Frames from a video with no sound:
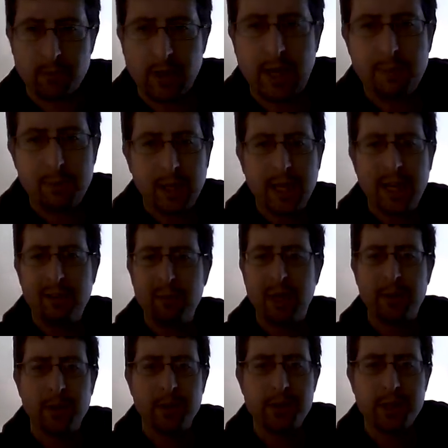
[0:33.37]
I probably have
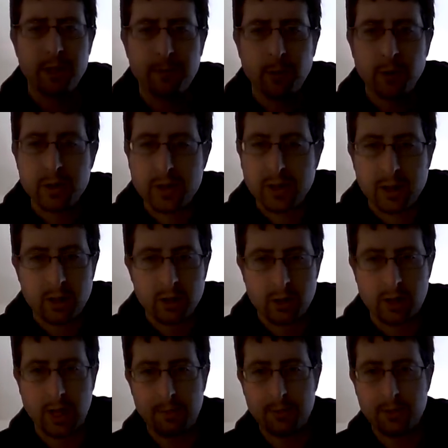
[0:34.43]
about 13 or 14
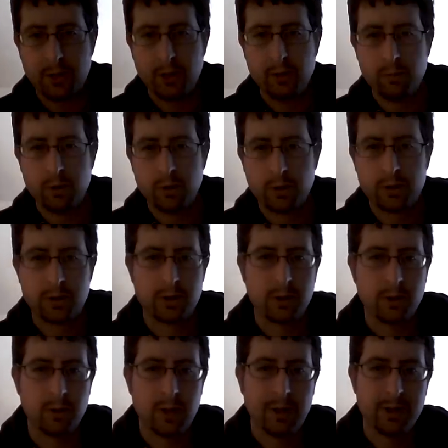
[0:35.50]
top 10 books,
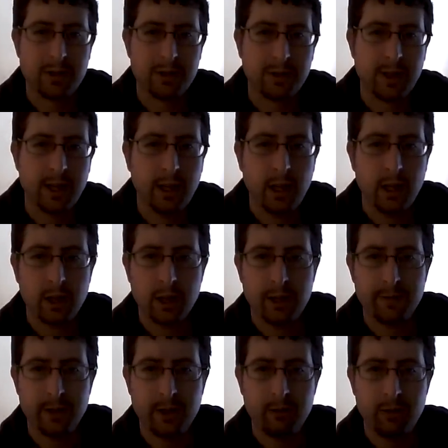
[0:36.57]
so obviously I can't
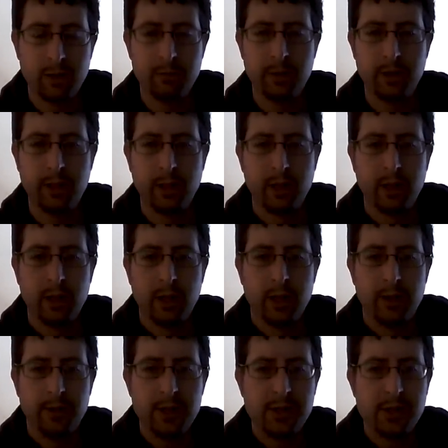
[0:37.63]
count very well, but
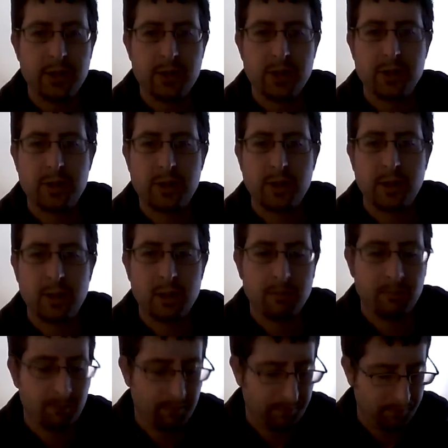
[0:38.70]
this is just,
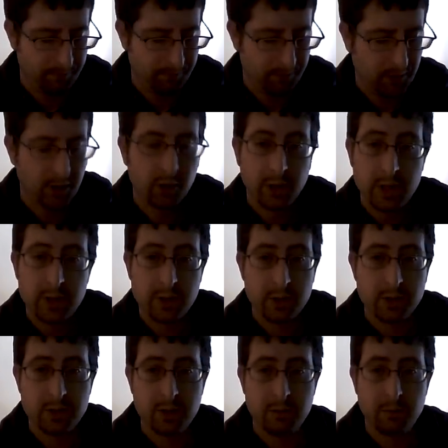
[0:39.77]
or these are
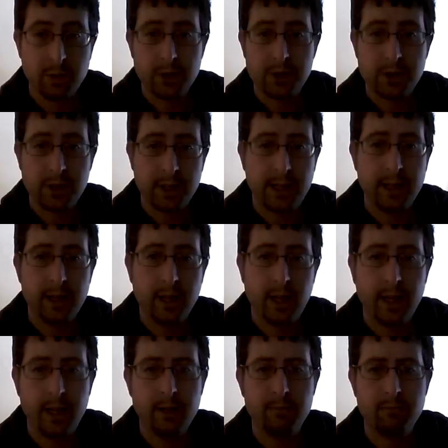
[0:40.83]
just some books that
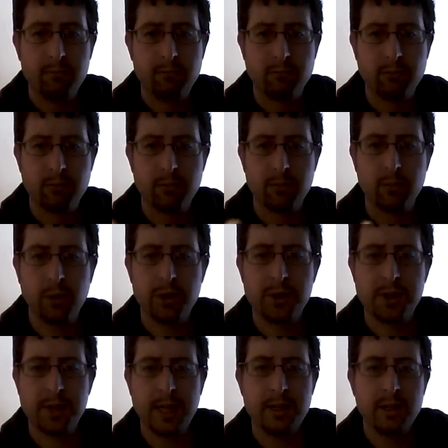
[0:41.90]
I would
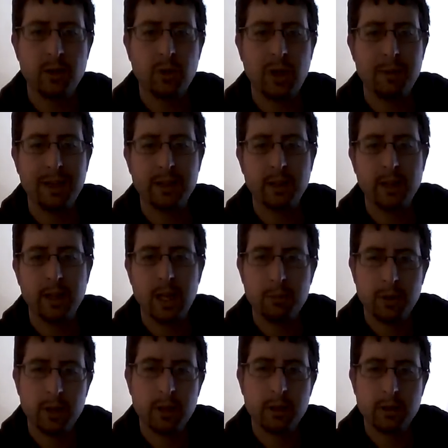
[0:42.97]
say didn't quite make the cut,
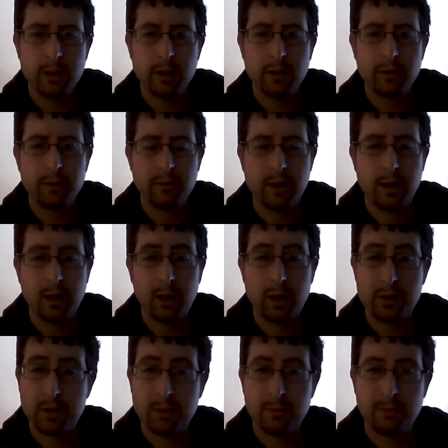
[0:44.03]
but, you know, are
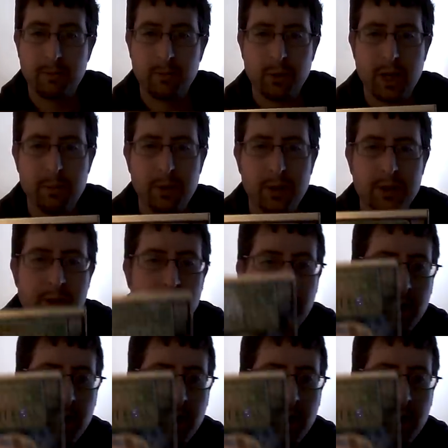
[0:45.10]
some great books.